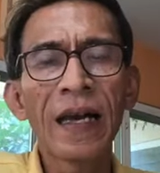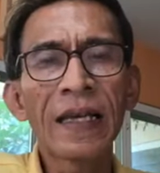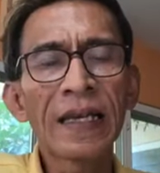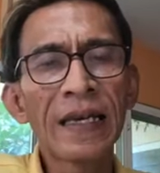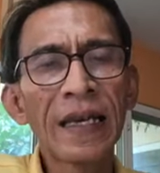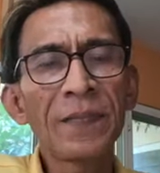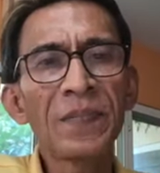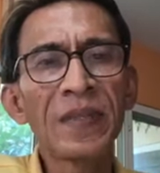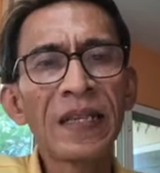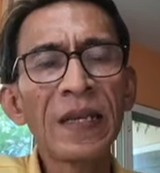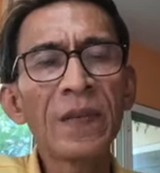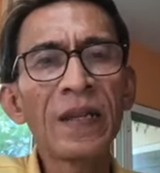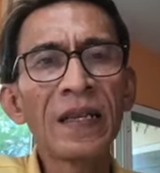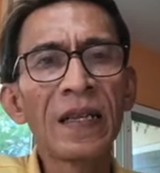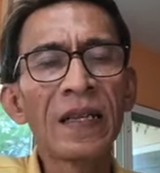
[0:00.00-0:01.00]
I kept
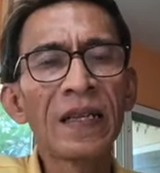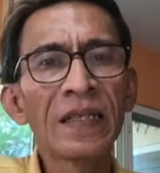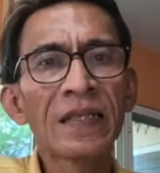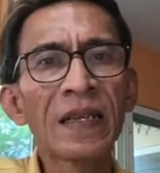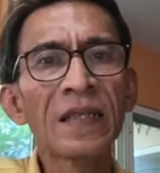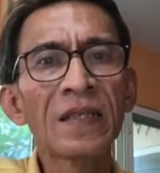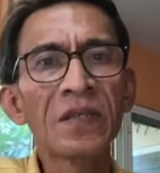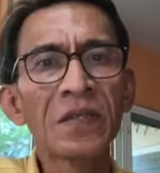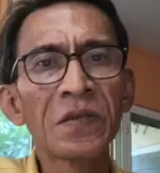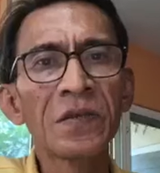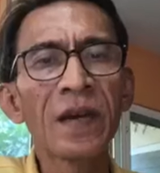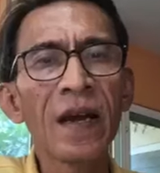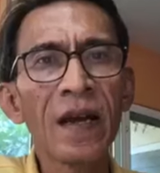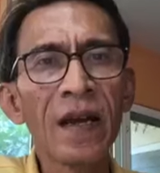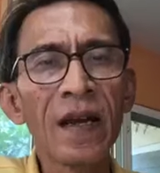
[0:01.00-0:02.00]
deeply listening
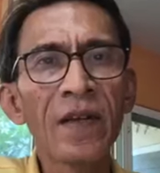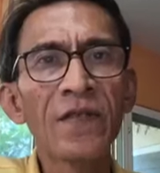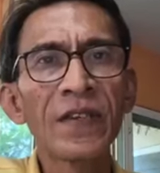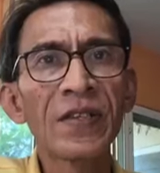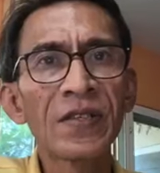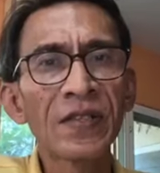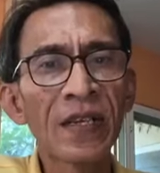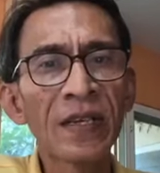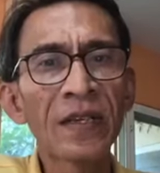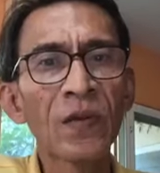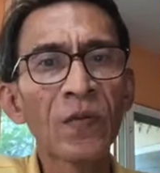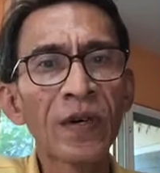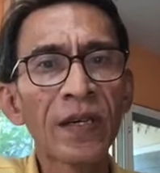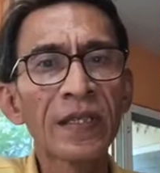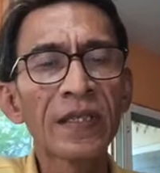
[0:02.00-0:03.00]
to every
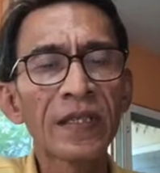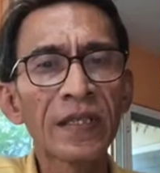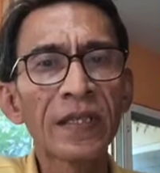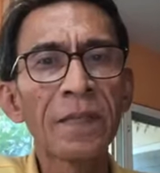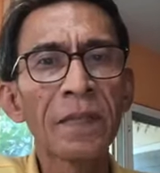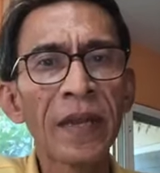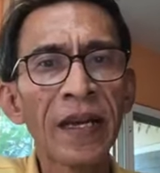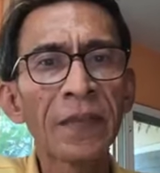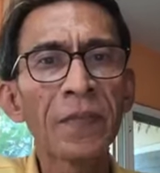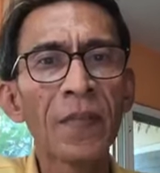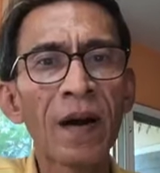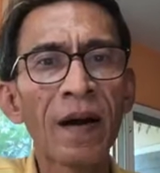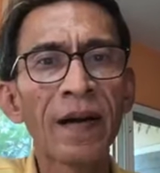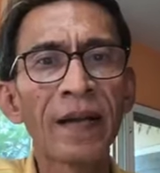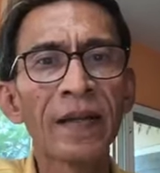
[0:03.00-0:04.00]
single word
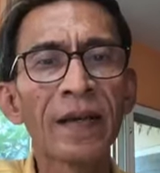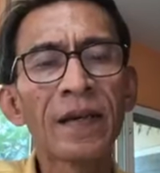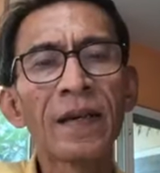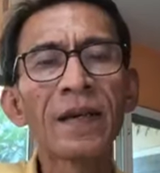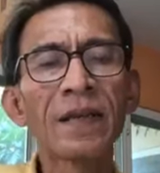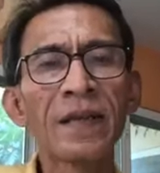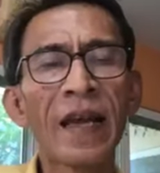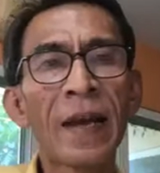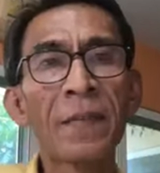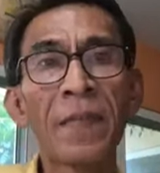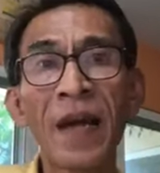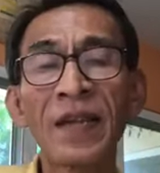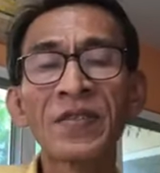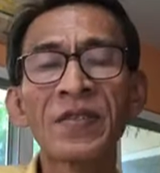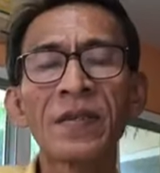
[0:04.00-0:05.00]
made by the
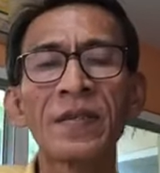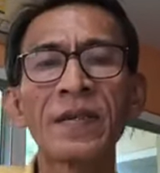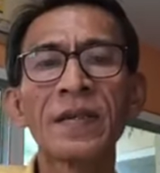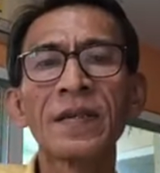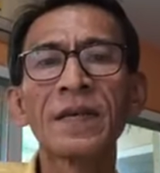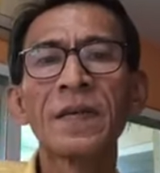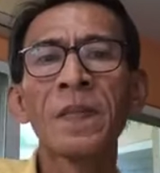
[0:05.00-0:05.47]
ambassador.